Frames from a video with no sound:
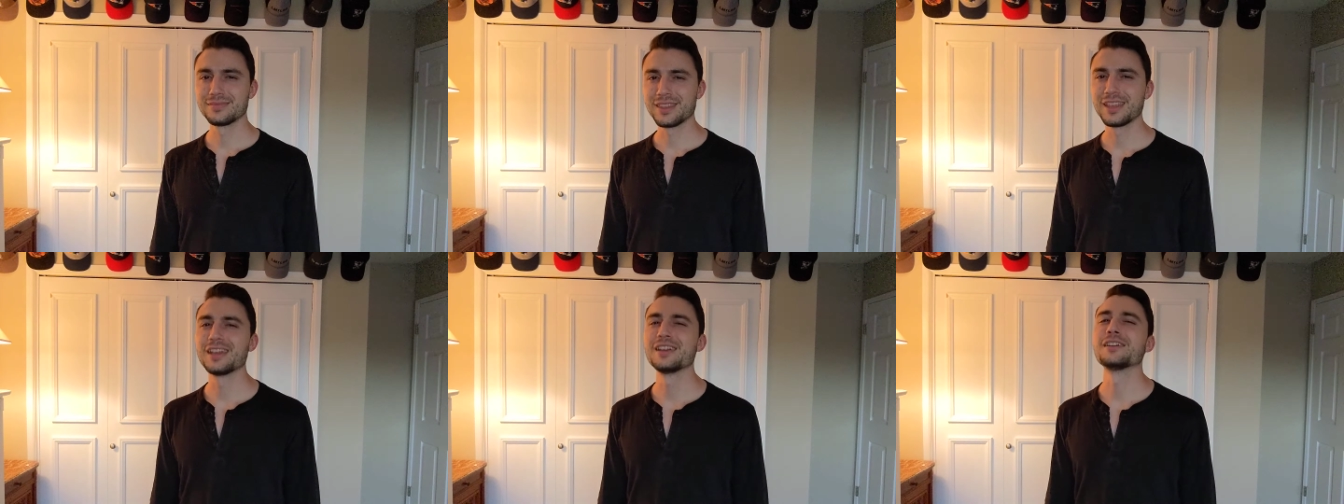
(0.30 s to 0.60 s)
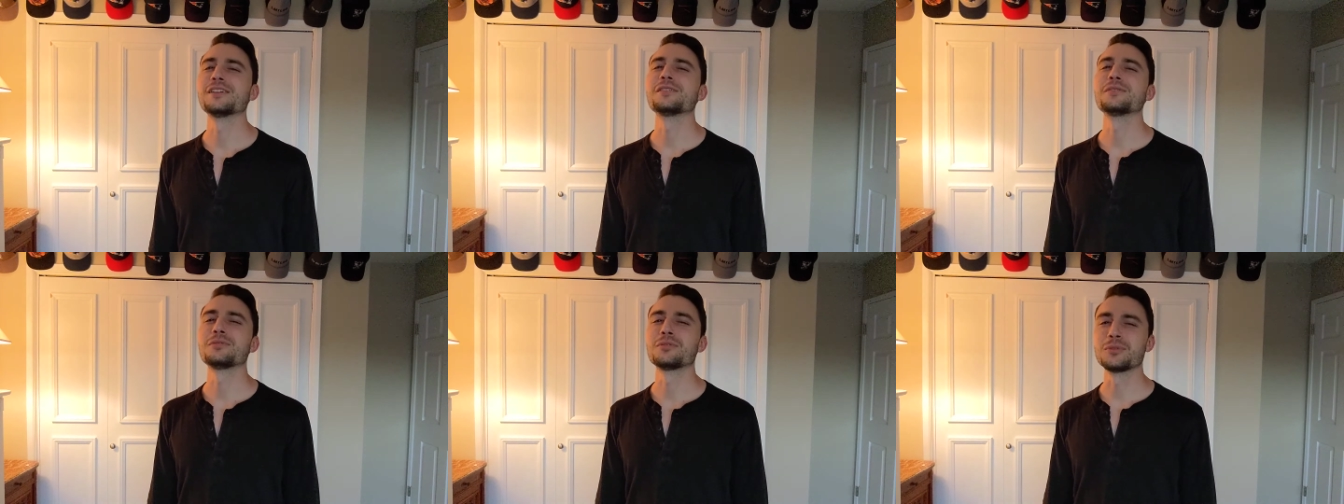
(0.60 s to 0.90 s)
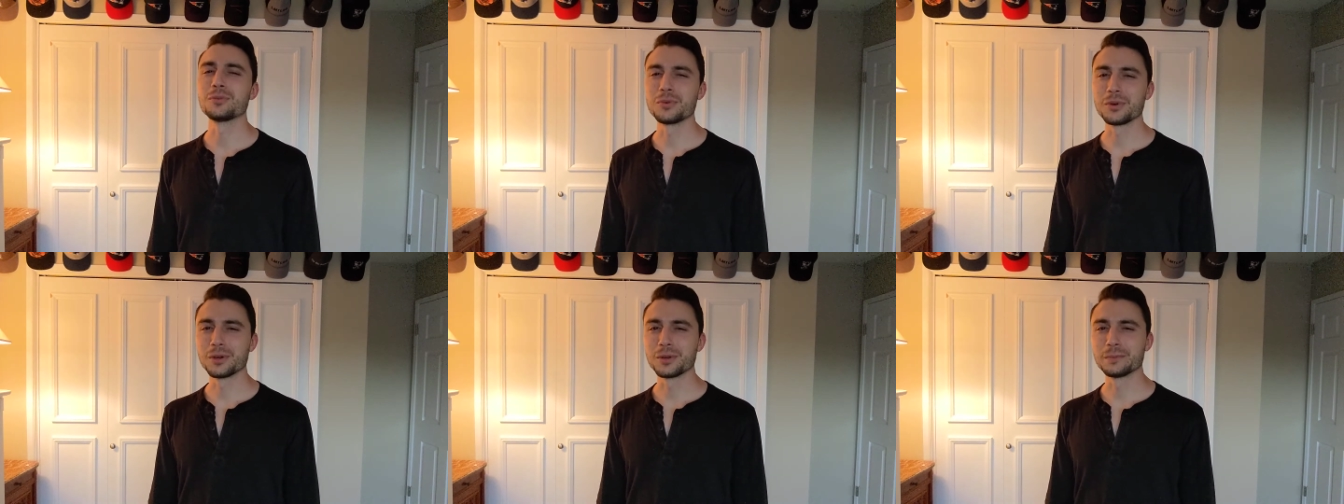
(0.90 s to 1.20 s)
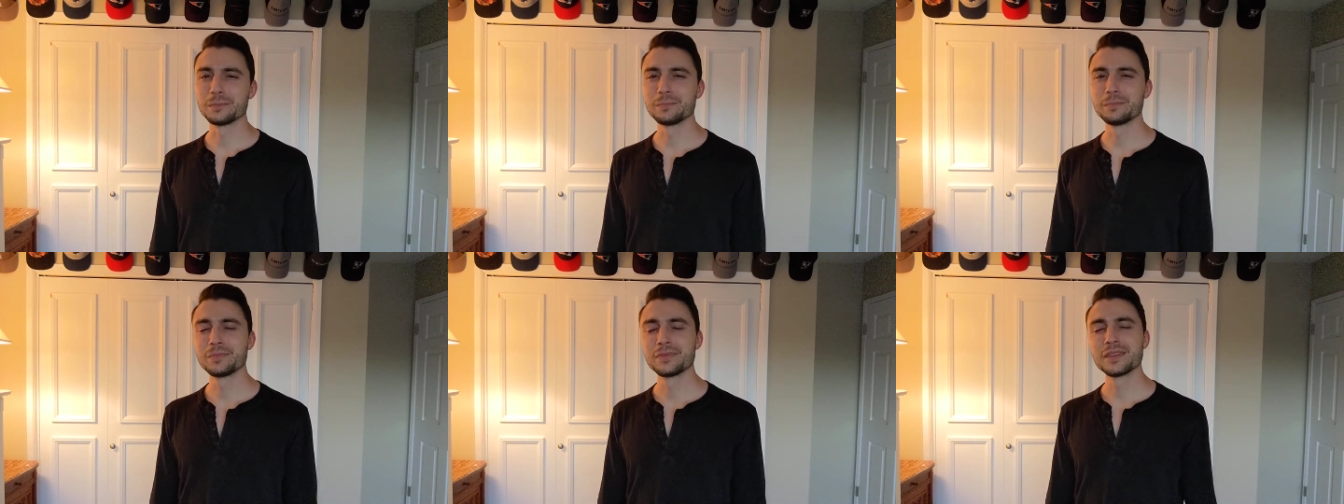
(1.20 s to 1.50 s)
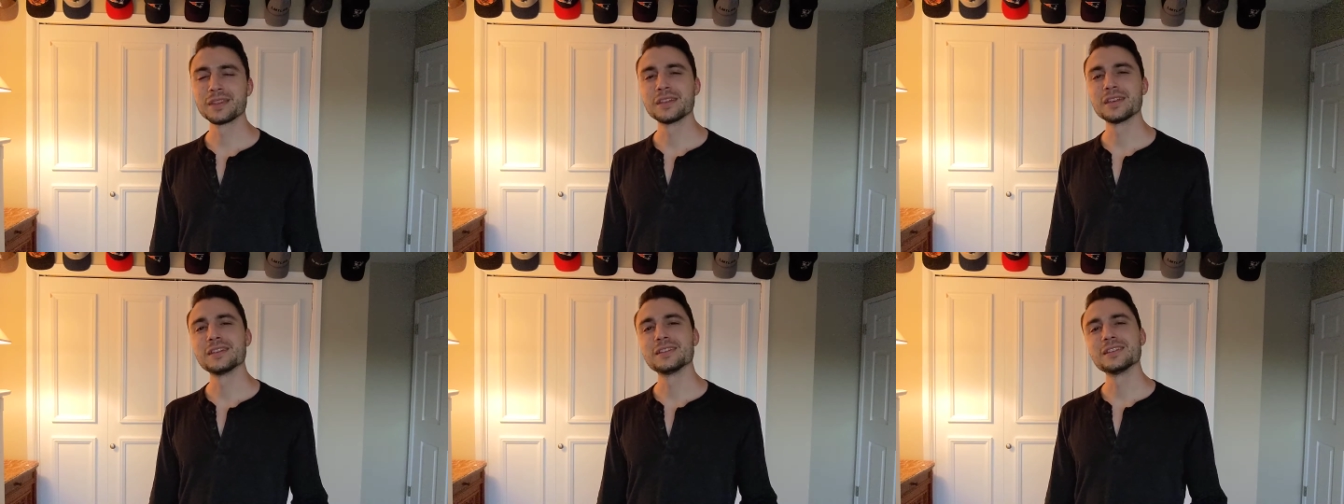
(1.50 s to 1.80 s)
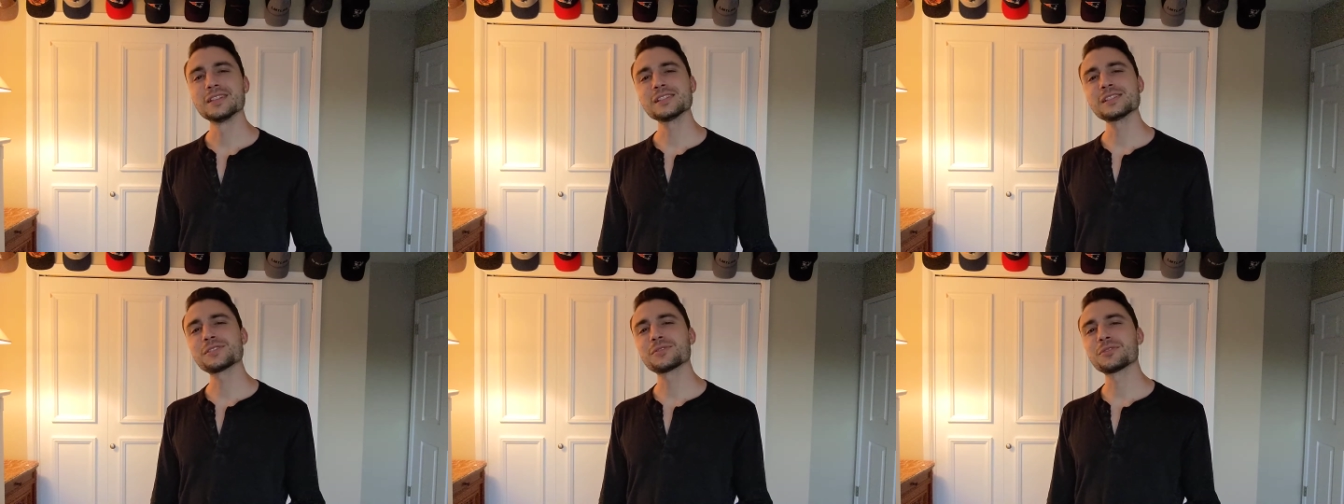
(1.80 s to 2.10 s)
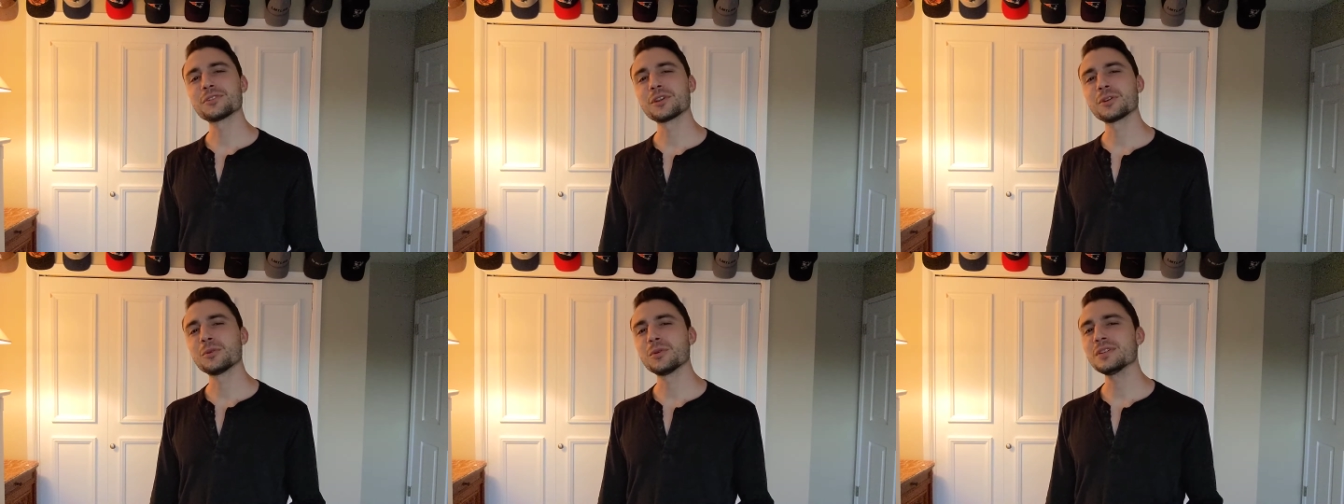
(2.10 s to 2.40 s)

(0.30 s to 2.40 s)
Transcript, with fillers: Hey everyone. In this video,